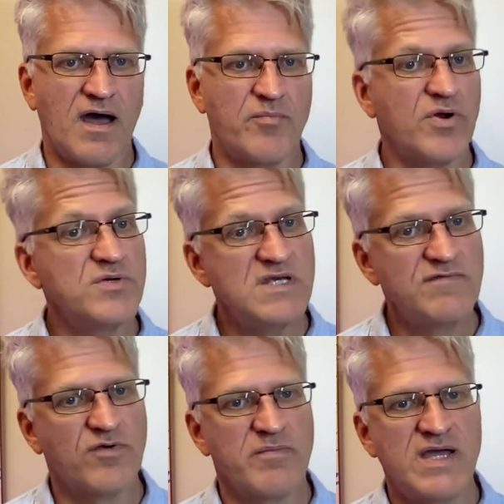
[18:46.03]
protein
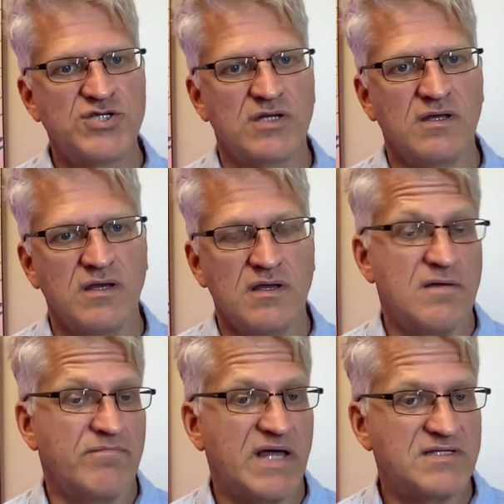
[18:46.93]
formation.
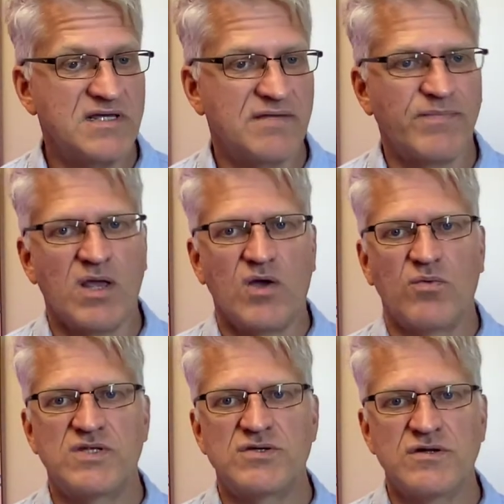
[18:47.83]
That's it.
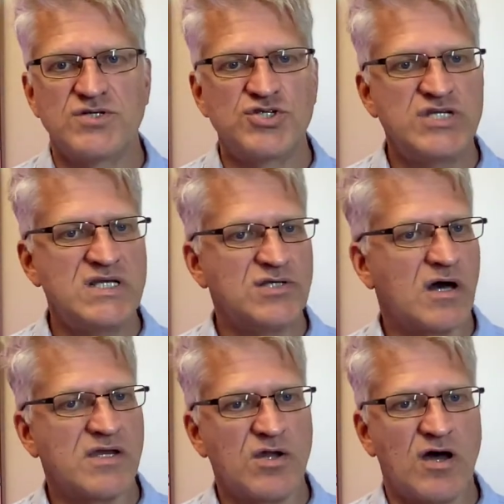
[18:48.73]
What turns genes
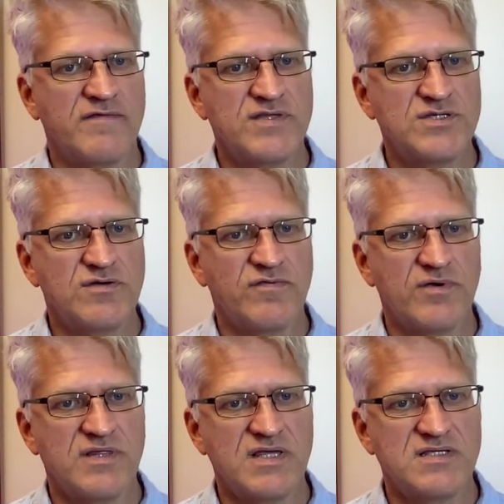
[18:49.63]
on and off and so
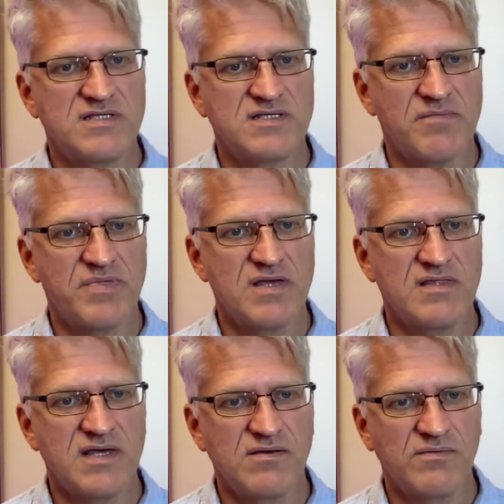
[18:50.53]
forth is something
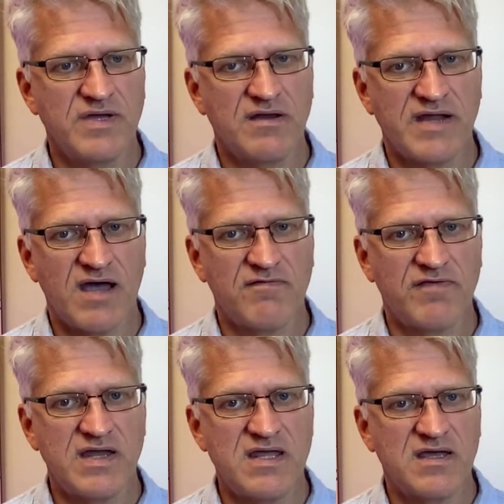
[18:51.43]
that we are now
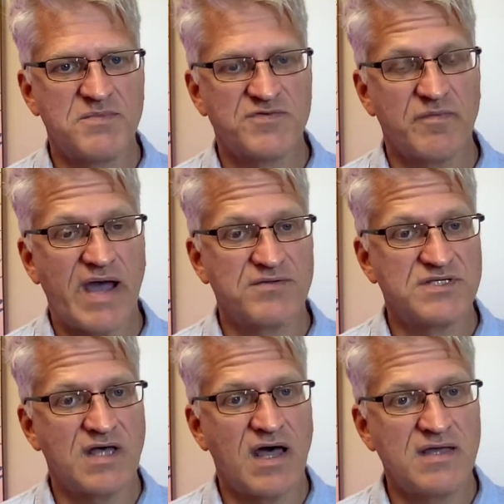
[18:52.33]
finding comes from
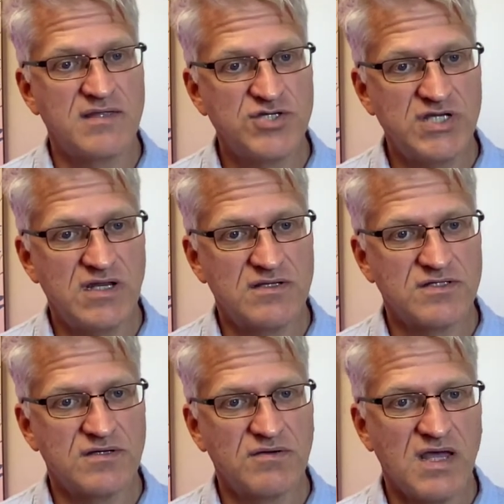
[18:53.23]
outside the gene.
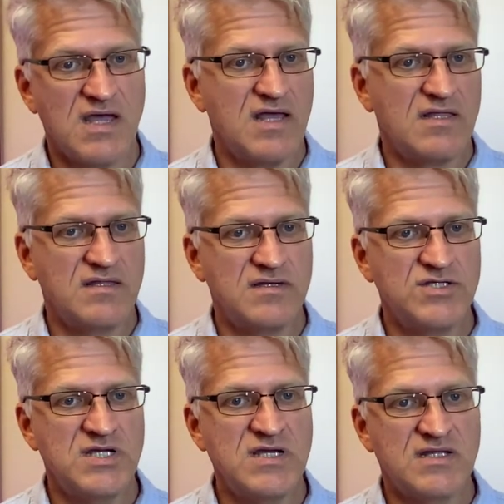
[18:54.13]
So the
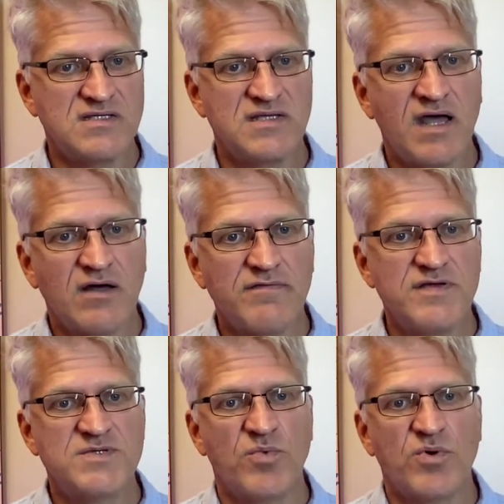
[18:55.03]
gene itself
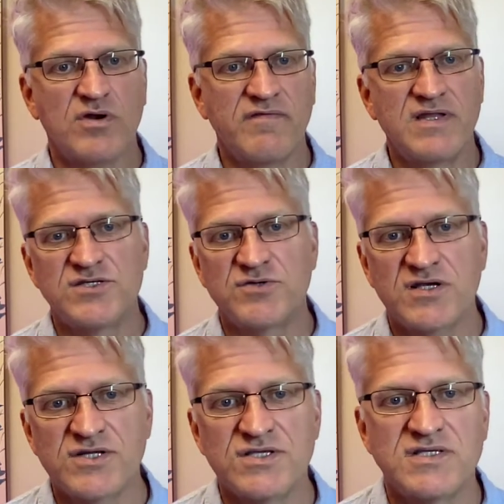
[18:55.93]
is more of an
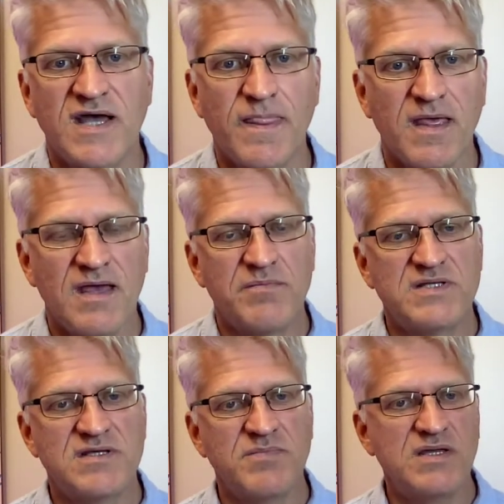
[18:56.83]
instruction set, but
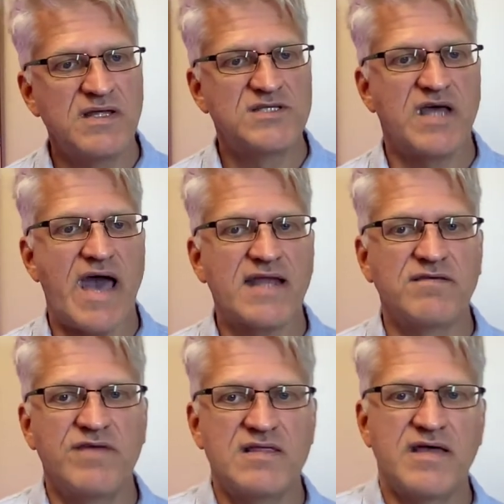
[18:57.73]
something needs to
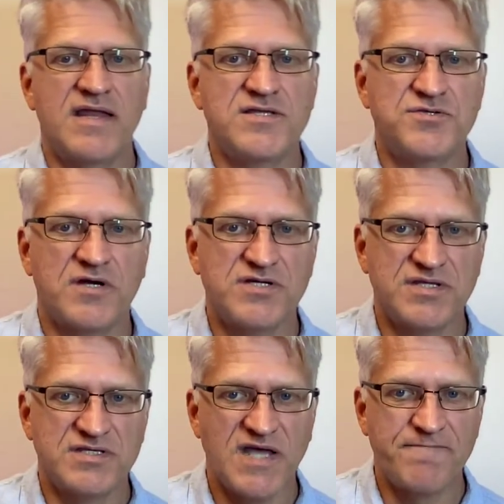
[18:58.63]
activate that
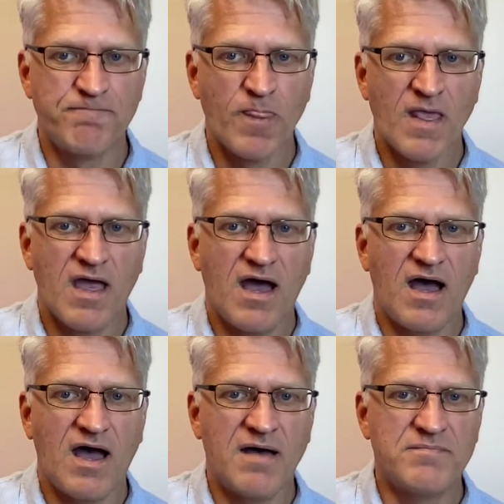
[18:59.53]
instruction set.
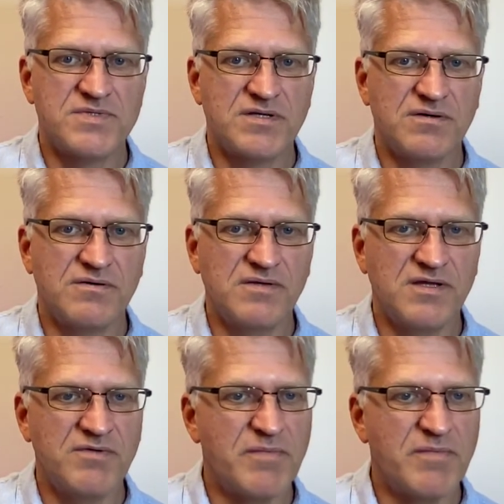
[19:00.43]
So, you know, we